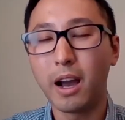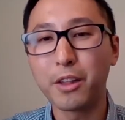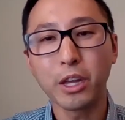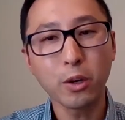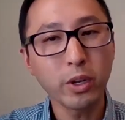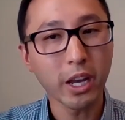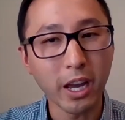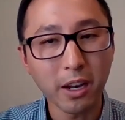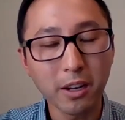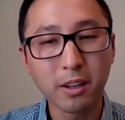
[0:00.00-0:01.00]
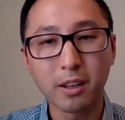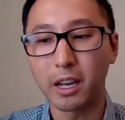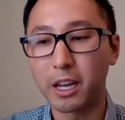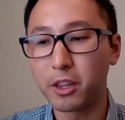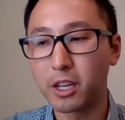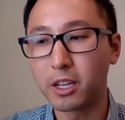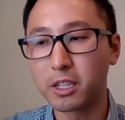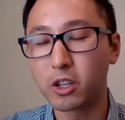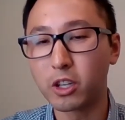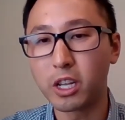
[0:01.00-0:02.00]
I think we can. I think
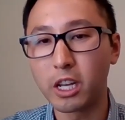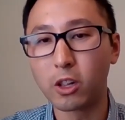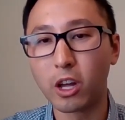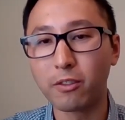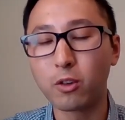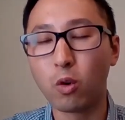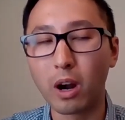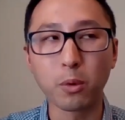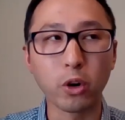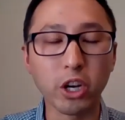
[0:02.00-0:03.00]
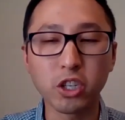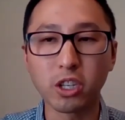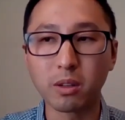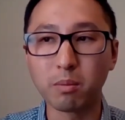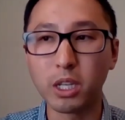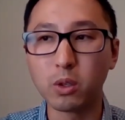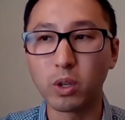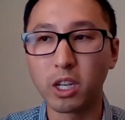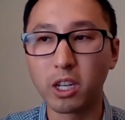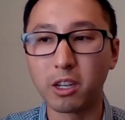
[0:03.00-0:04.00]
it's going to take a lot of cooperation
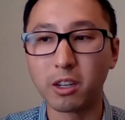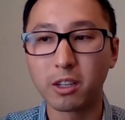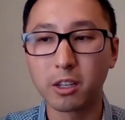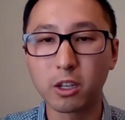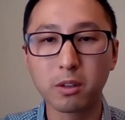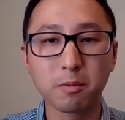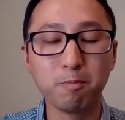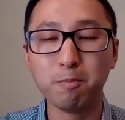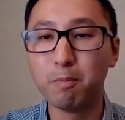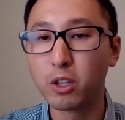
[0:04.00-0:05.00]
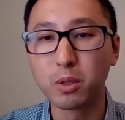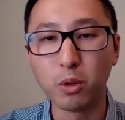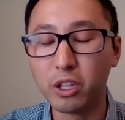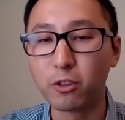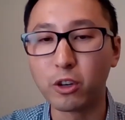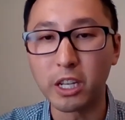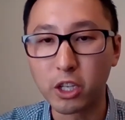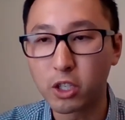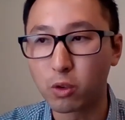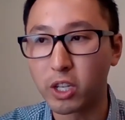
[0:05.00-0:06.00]
between multiple different
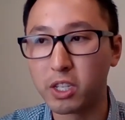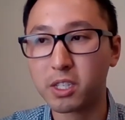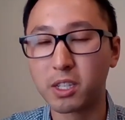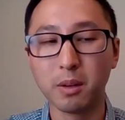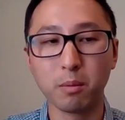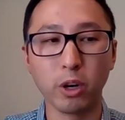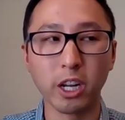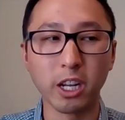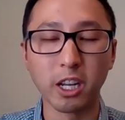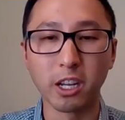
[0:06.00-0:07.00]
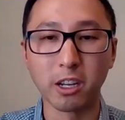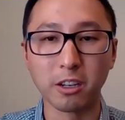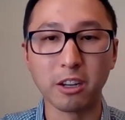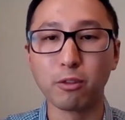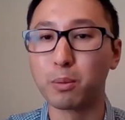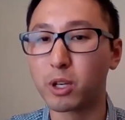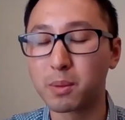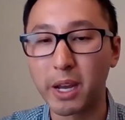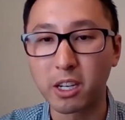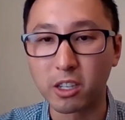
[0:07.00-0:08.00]
industries, bringing in different
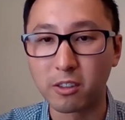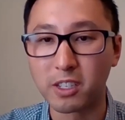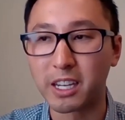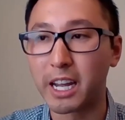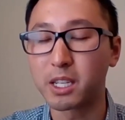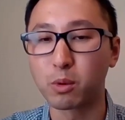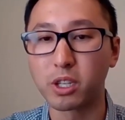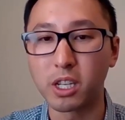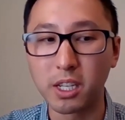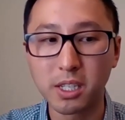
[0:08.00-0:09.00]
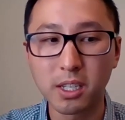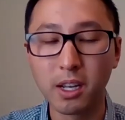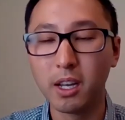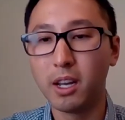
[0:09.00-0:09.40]
perspectives and expertise.